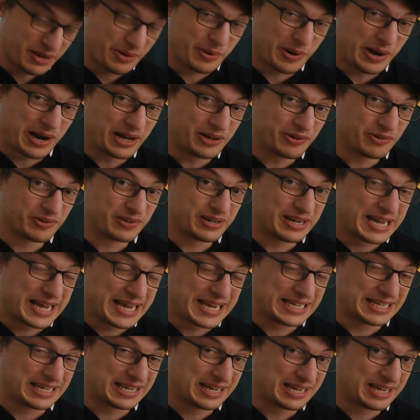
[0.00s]
were
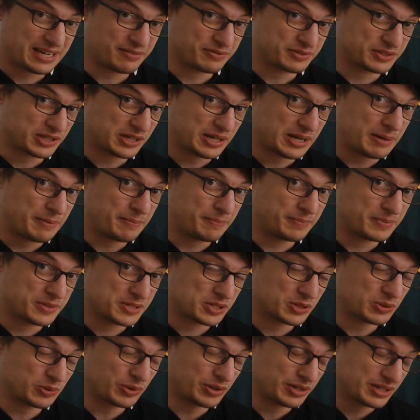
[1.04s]
108 at half time, this
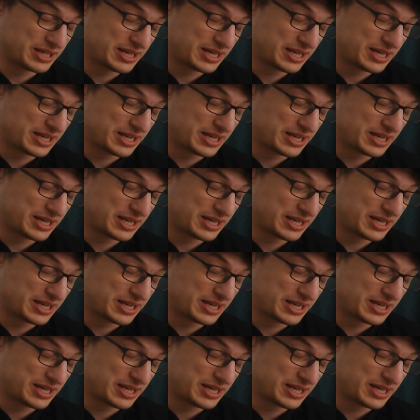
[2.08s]
is according to